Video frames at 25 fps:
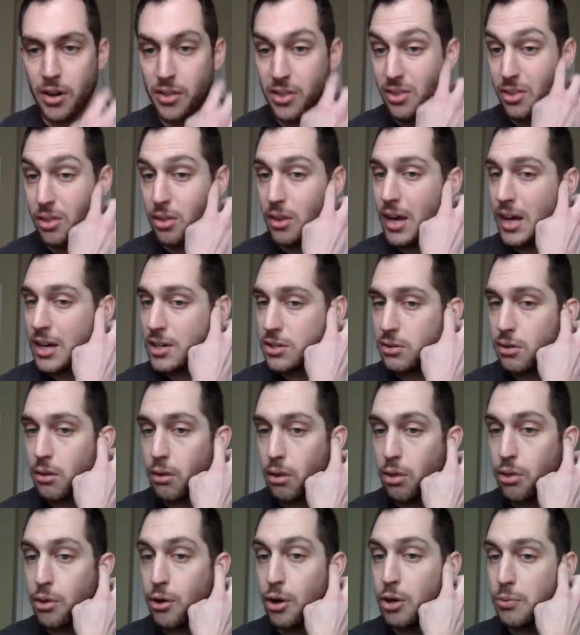I think actually
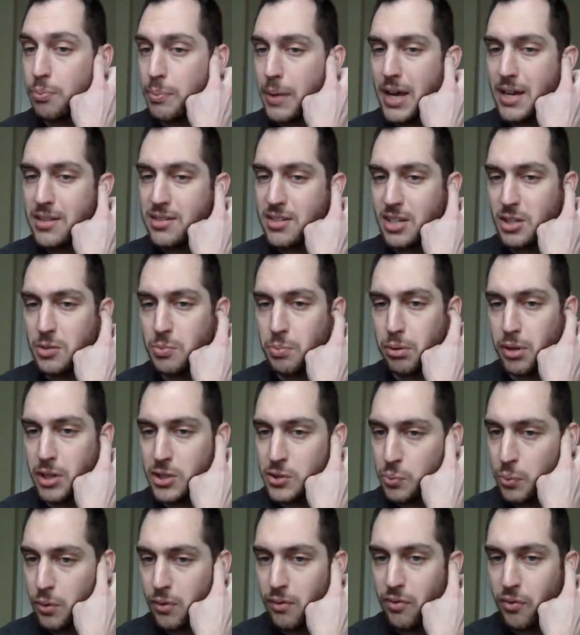the third best. He's
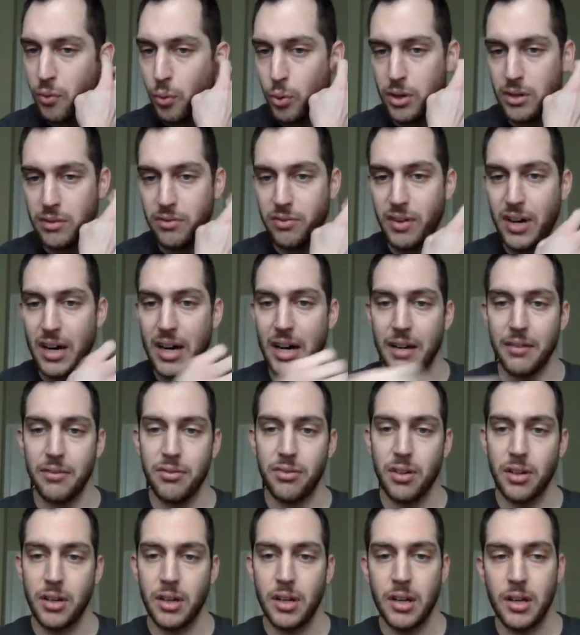plus
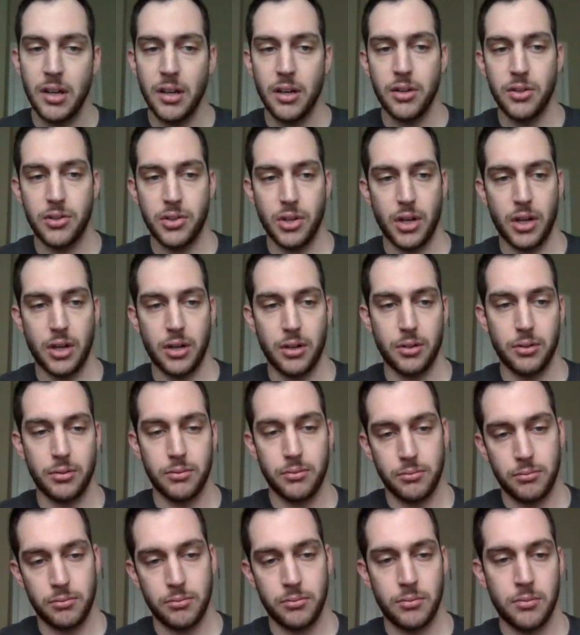145. So